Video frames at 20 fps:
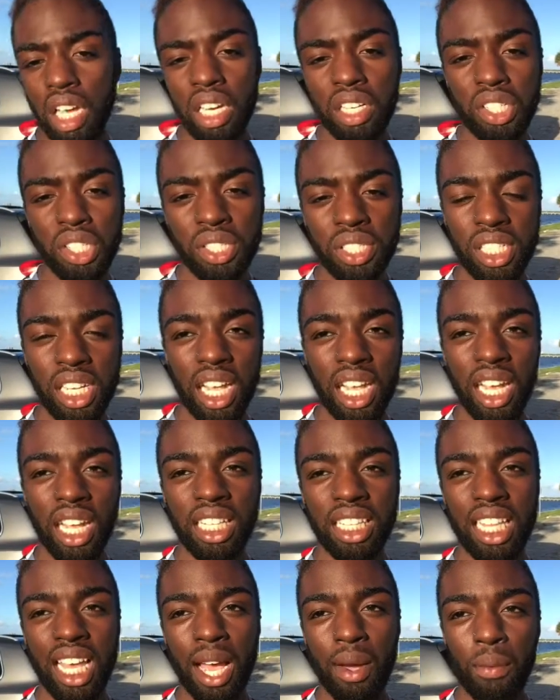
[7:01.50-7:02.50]
to
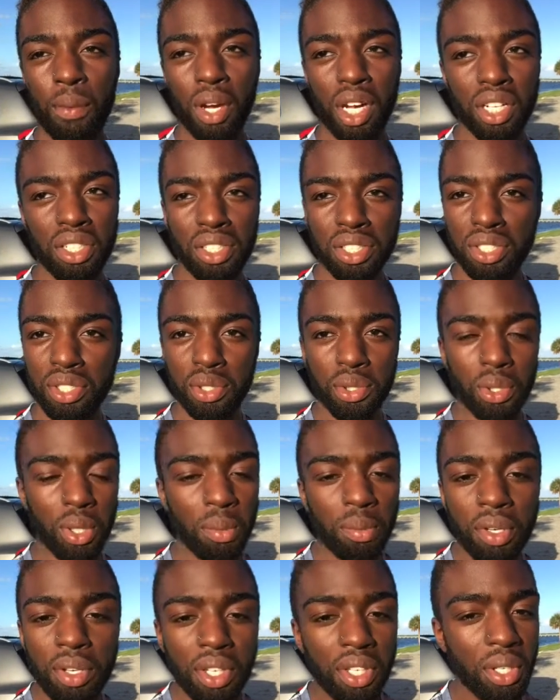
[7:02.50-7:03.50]
understand that we're just
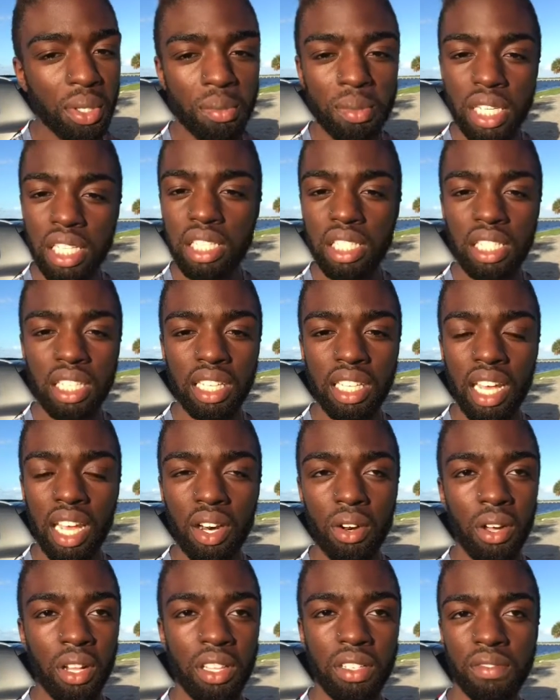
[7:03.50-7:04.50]
normal humans, and
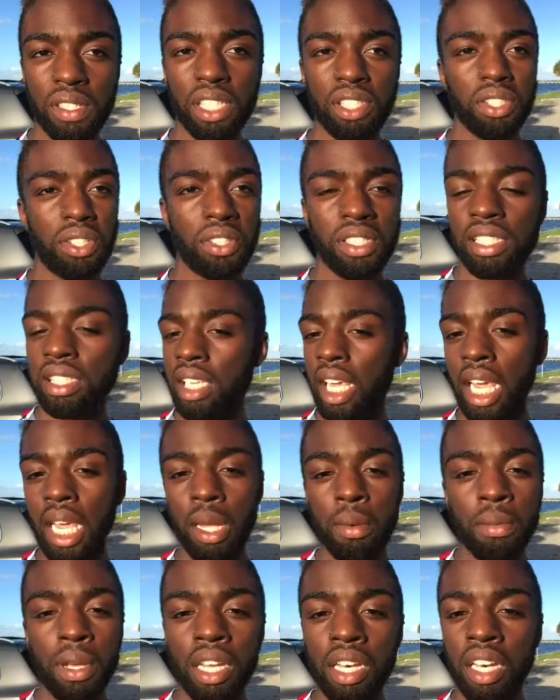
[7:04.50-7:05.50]
that all of us are the
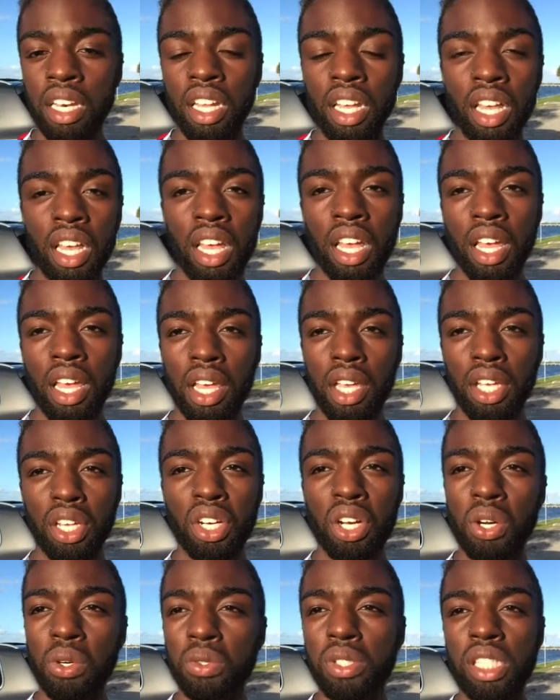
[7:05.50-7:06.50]
same, and
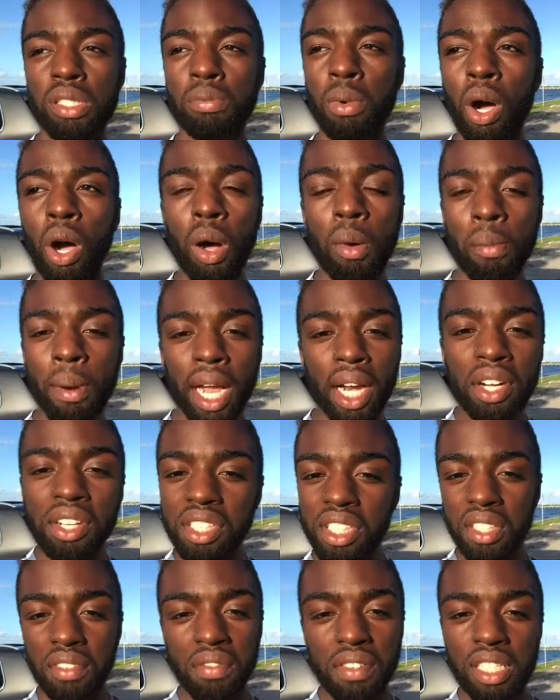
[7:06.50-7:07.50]
small minor
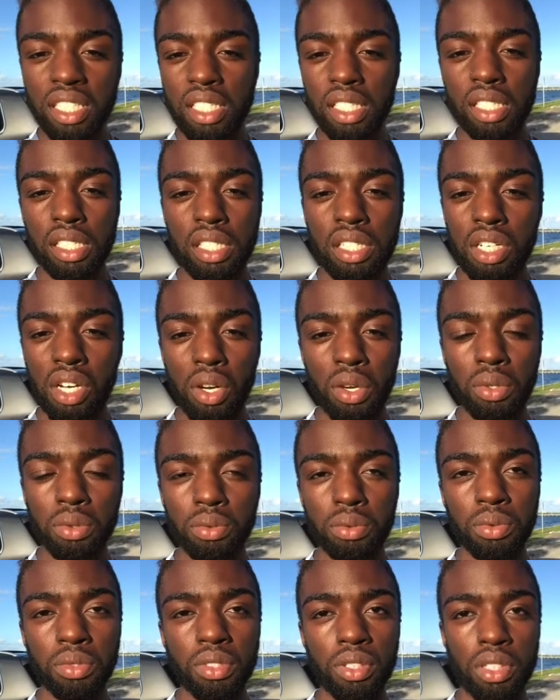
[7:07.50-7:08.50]
differences don't
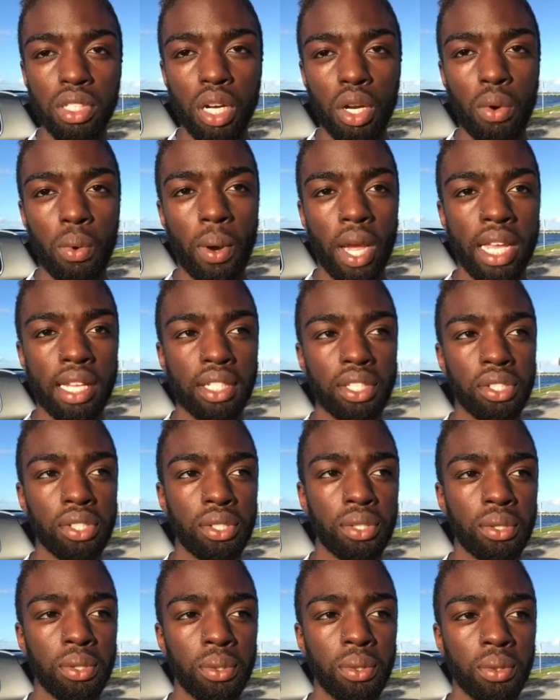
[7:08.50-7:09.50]
equate
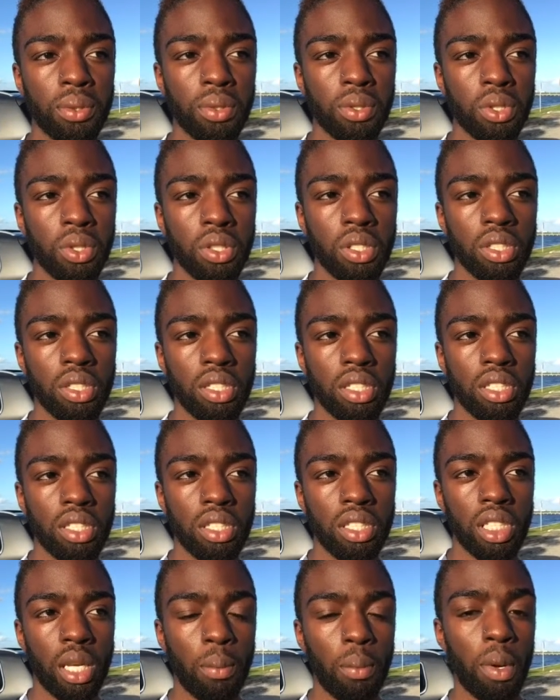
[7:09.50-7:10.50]
to
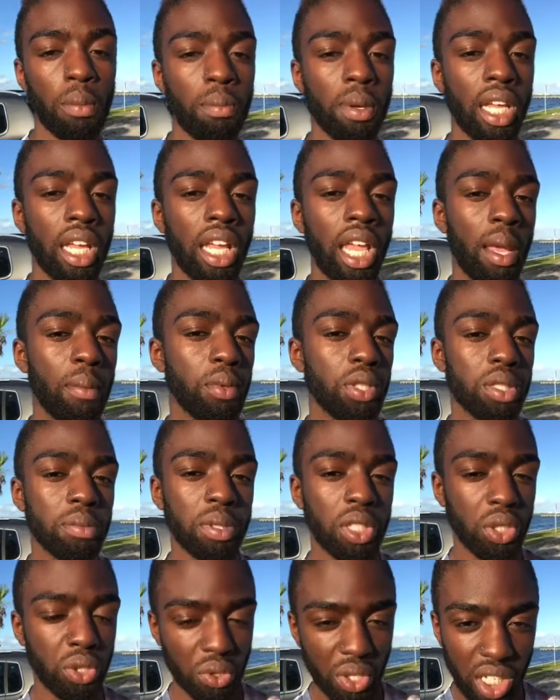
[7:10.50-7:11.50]
someone being able to
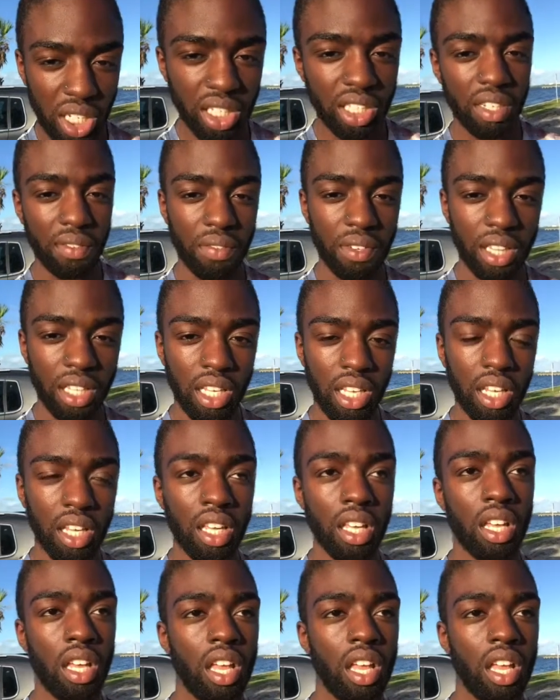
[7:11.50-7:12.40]
be treated differently.